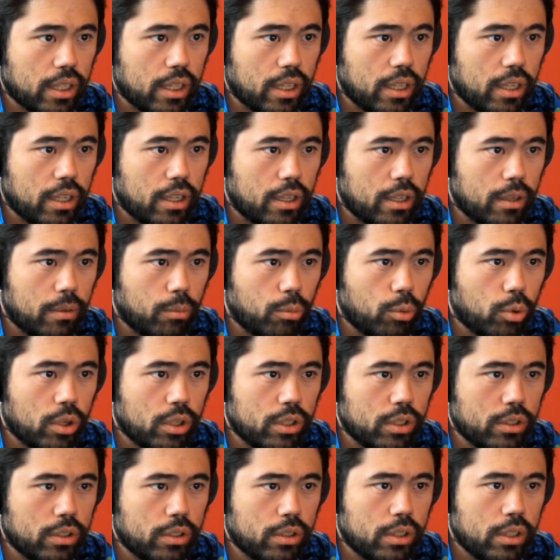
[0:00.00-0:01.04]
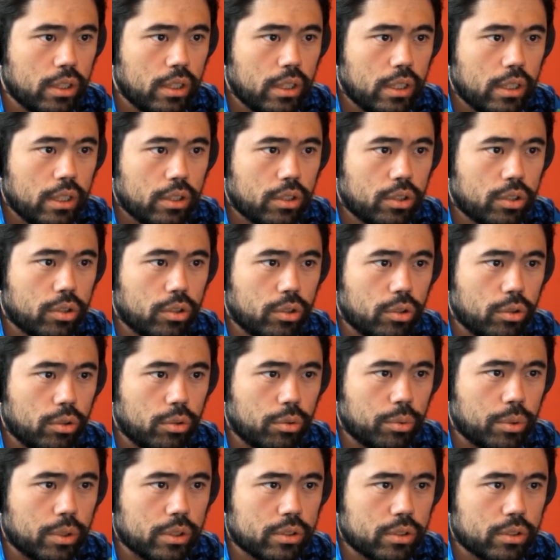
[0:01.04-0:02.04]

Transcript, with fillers: Um, one, two,